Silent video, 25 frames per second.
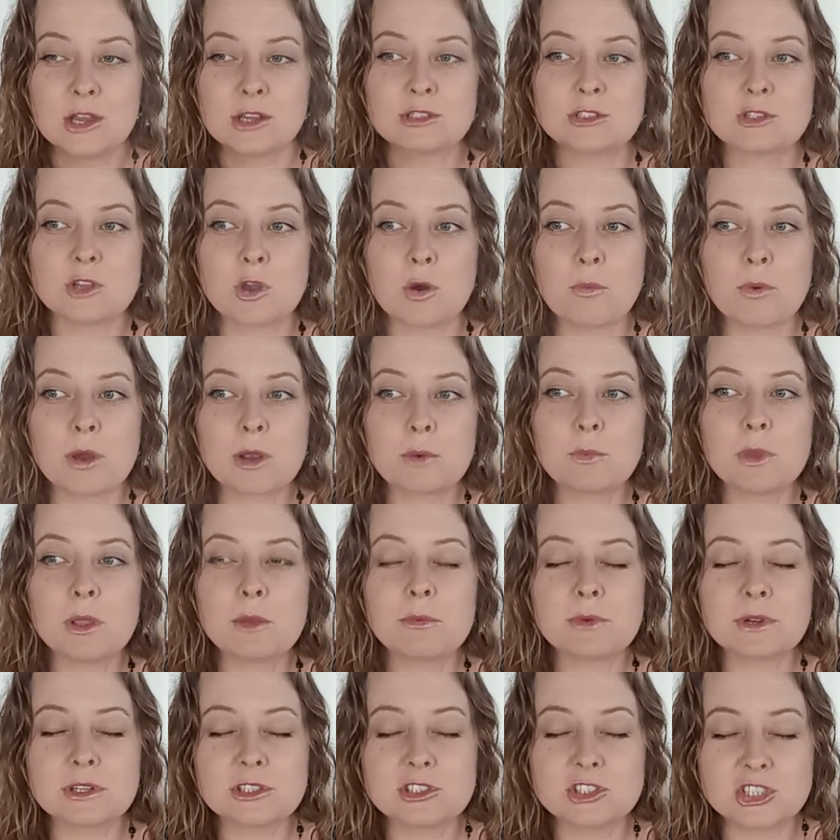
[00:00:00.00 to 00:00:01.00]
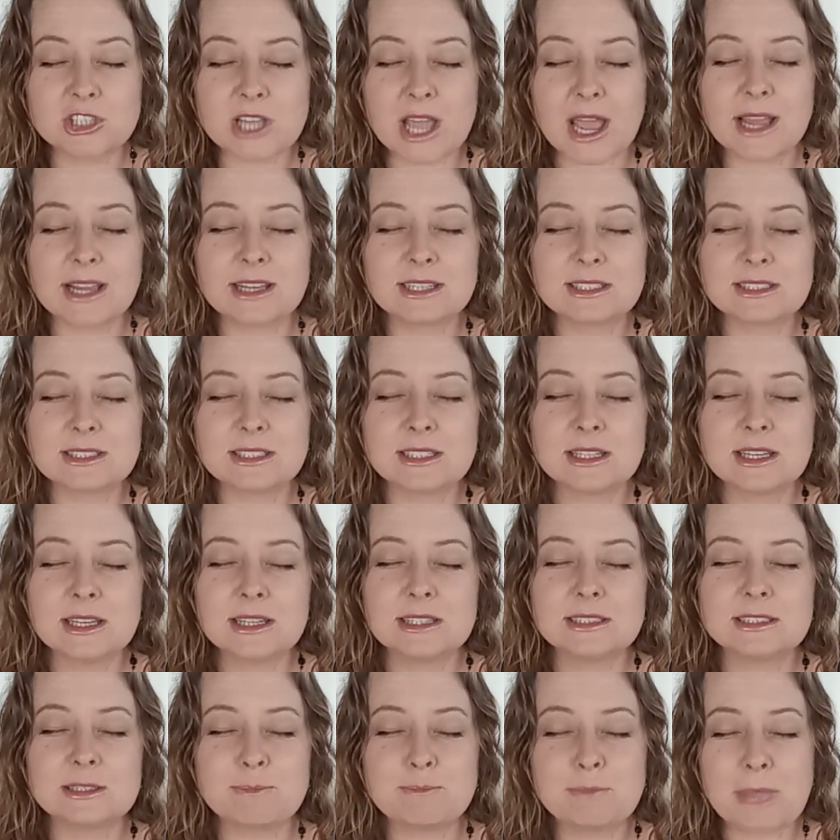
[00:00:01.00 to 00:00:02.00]
So when we reject
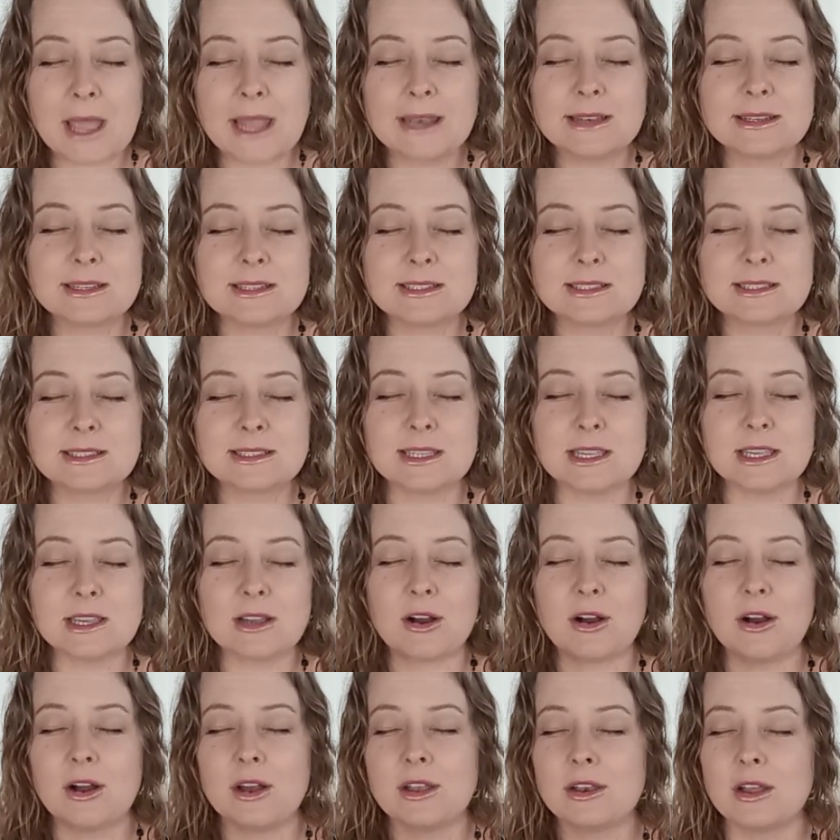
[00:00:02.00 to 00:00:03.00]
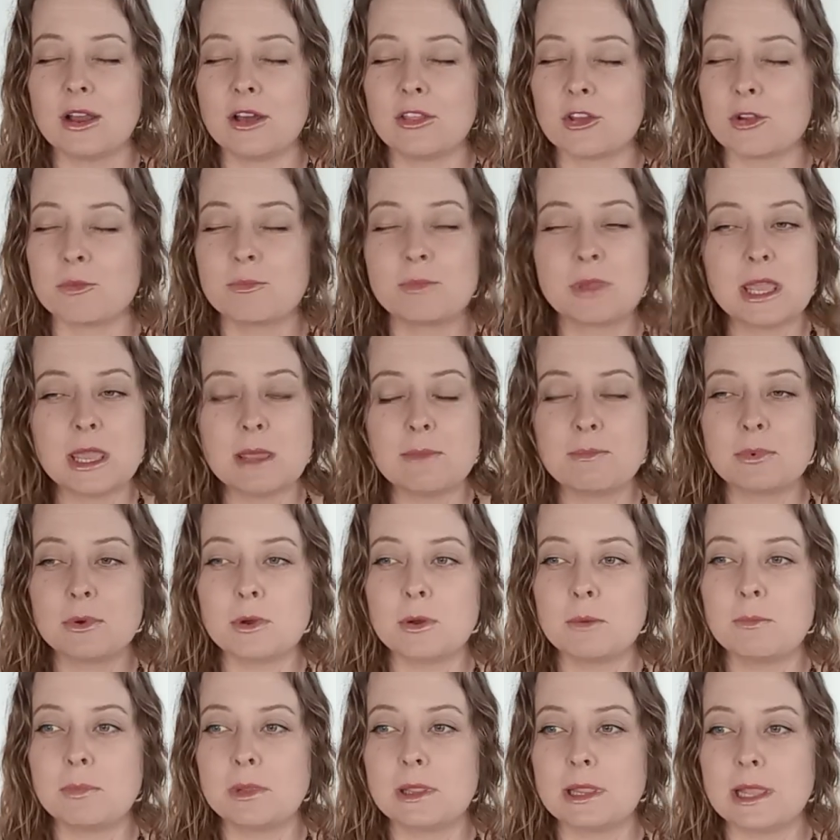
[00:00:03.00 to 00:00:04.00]
dependency on other
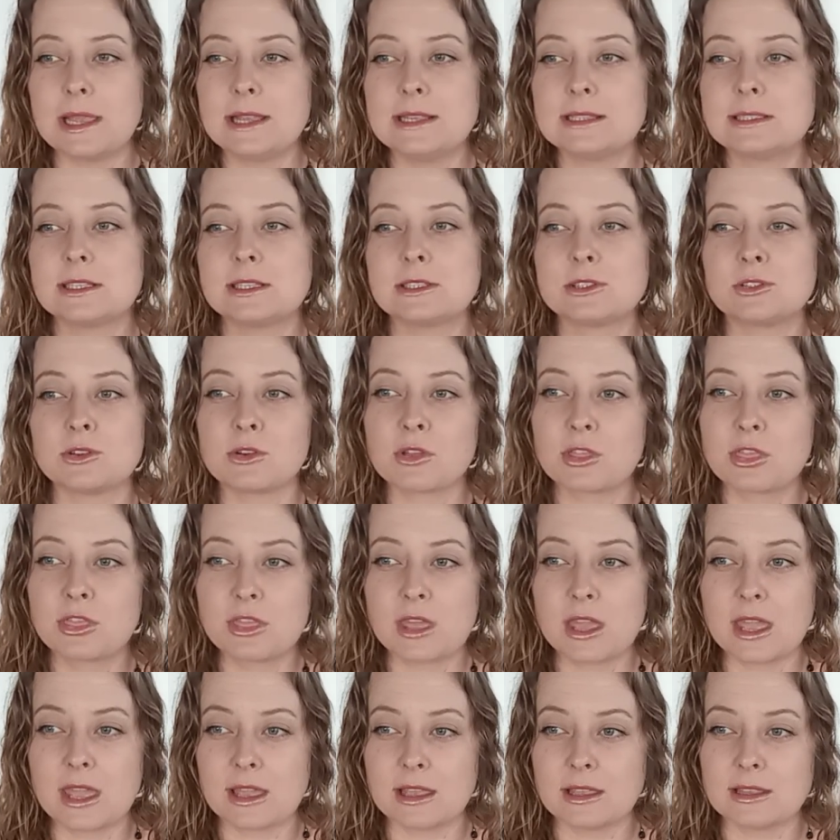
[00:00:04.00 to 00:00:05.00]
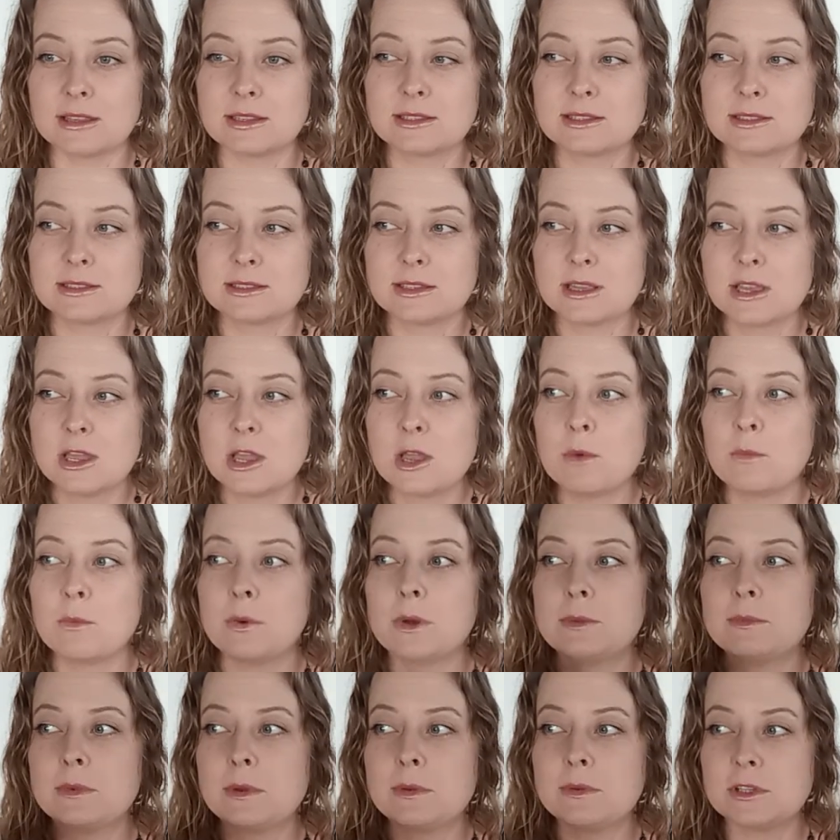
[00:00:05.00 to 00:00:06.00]
people, places, or things,
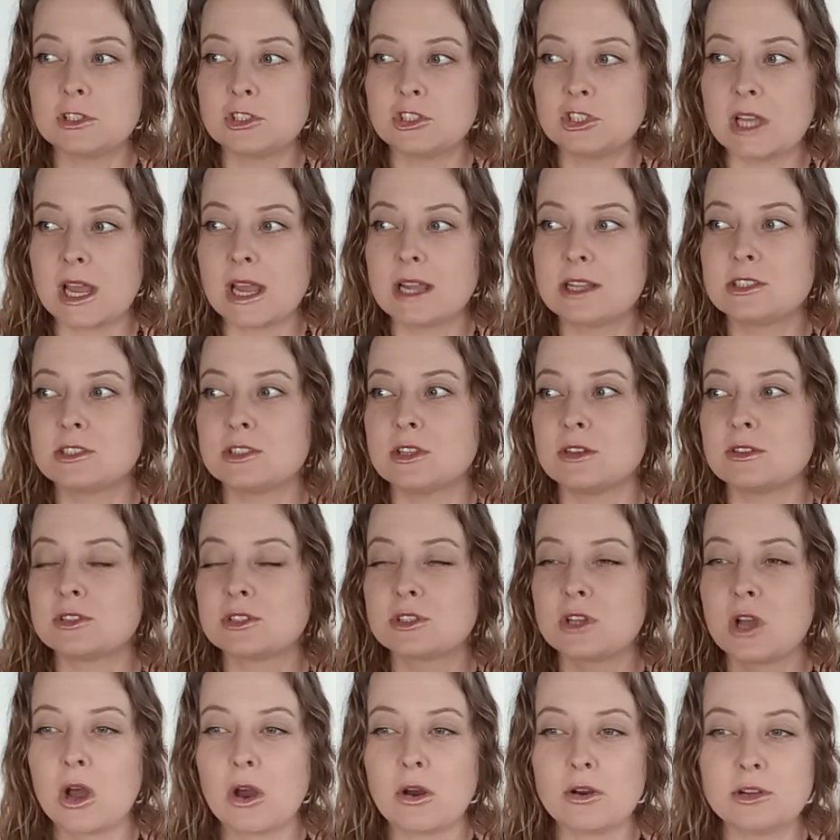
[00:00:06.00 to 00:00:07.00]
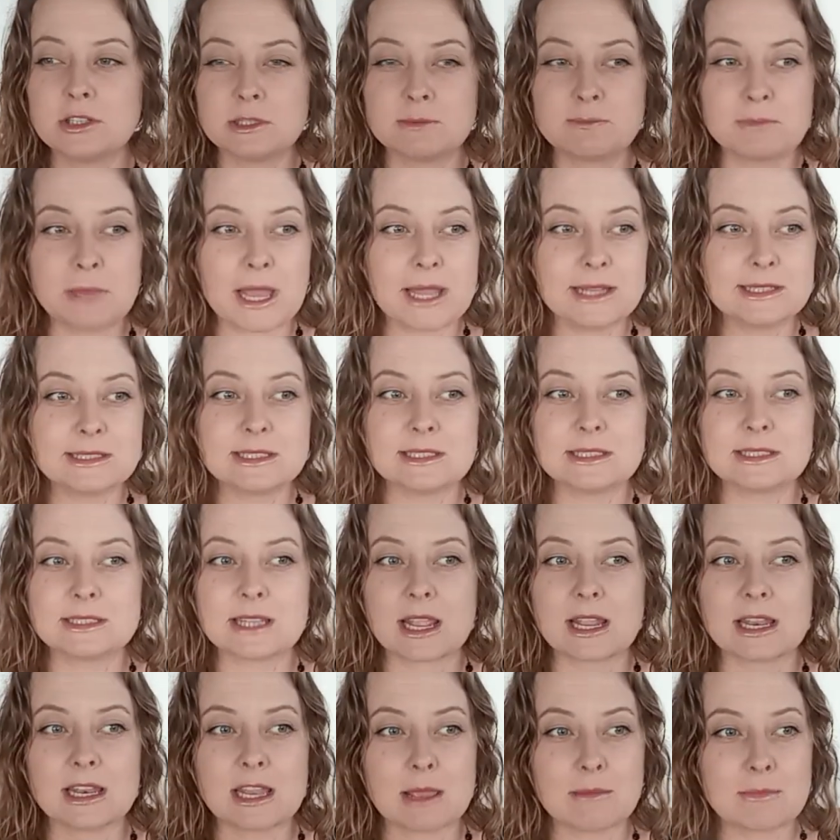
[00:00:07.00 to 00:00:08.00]
when we reject those codependent
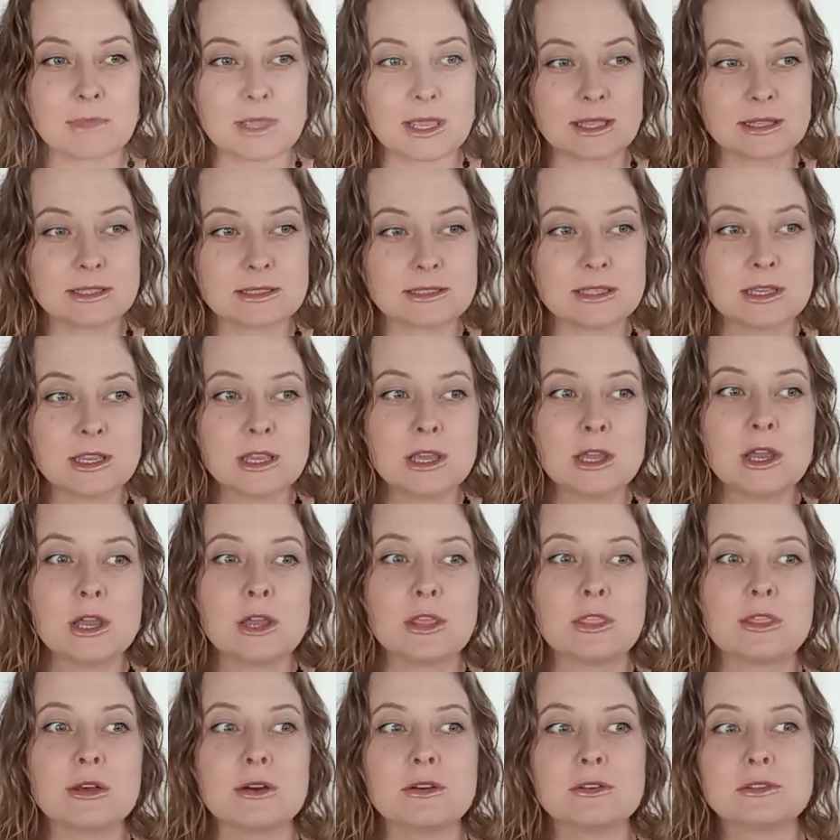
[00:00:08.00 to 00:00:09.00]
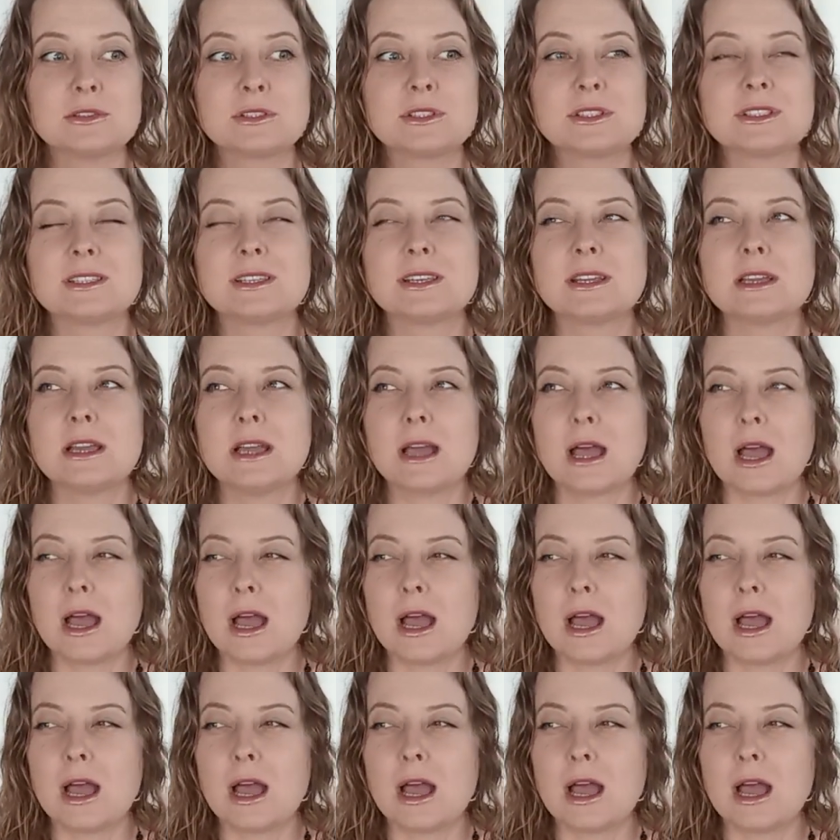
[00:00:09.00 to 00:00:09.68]
dynamics, those